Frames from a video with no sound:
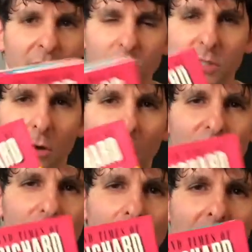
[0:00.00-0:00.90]
It was an
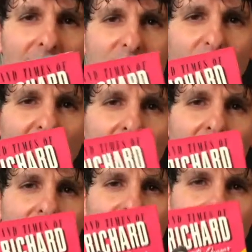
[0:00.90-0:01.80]
authorized
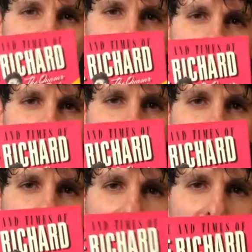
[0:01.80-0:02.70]
biography
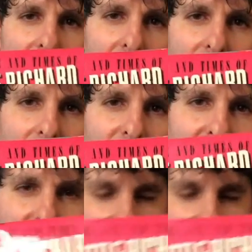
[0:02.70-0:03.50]
by this